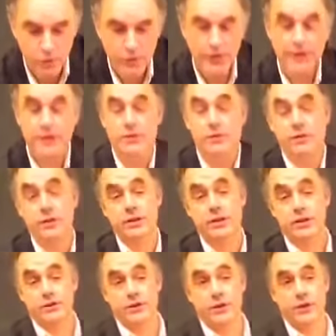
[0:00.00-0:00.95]
Okay, so
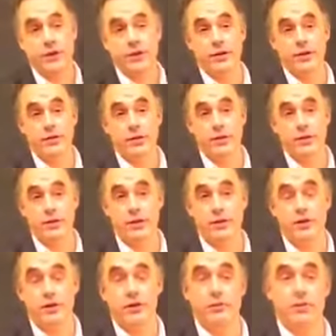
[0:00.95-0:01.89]
this is very interesting
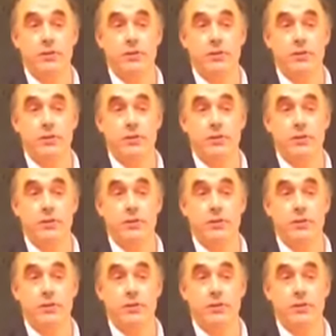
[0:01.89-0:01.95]
too,